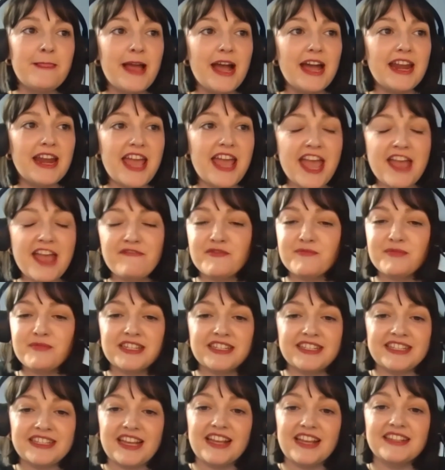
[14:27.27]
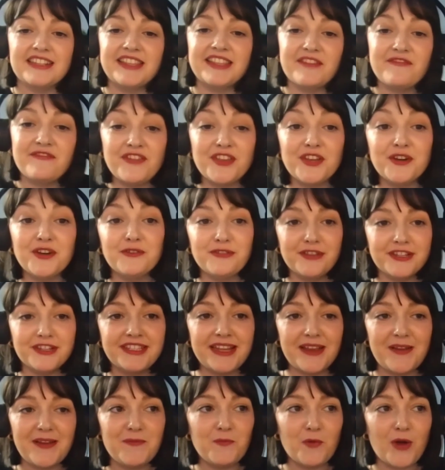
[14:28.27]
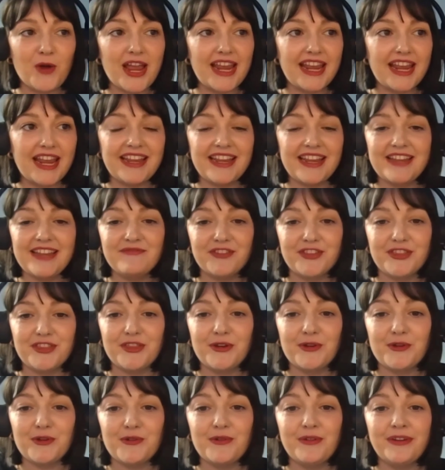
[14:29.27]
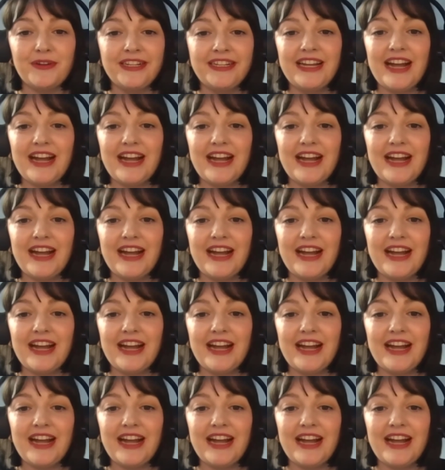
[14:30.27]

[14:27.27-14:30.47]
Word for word: and everybody says they feel the same way, even though